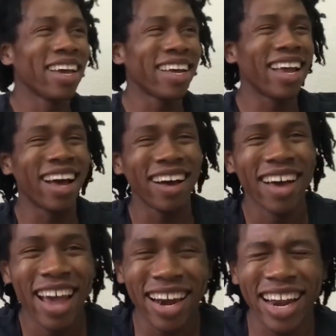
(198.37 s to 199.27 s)
You know,
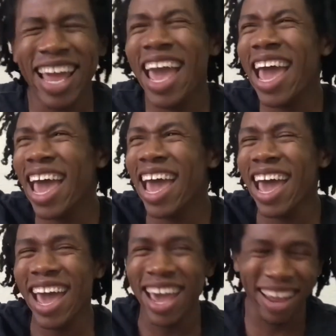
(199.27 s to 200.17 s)
and they're like,
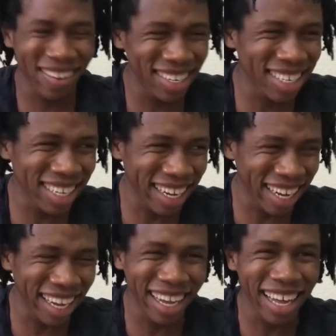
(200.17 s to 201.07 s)
hey, and I'm just like,
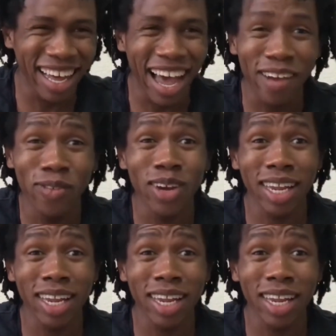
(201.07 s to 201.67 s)
oh, I